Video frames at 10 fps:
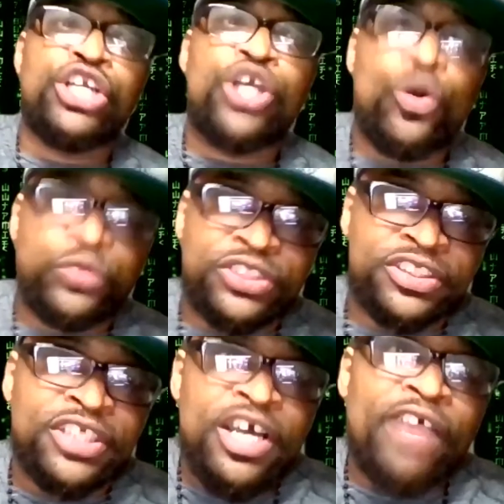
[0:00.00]

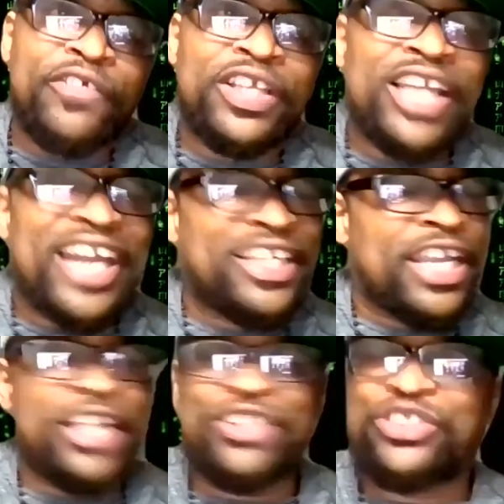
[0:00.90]
Ghosts of
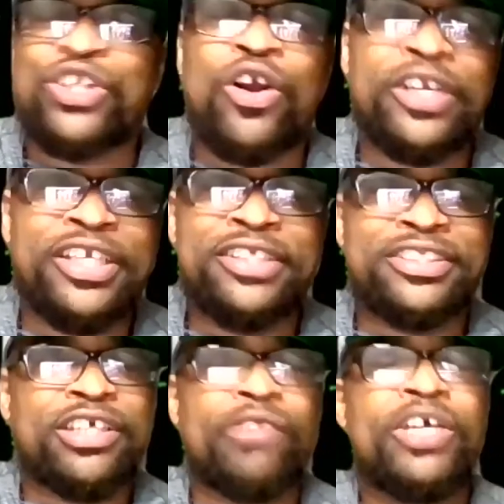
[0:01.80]
gladiators,
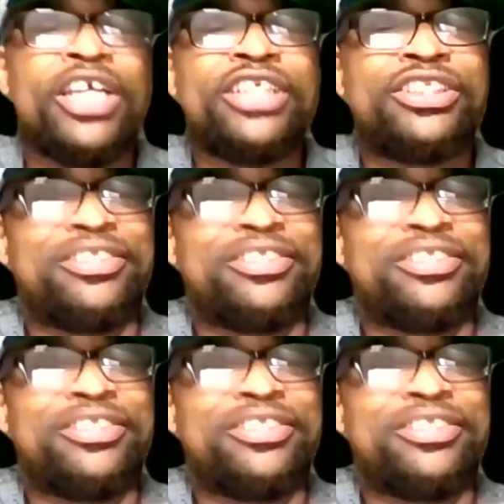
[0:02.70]
guardians of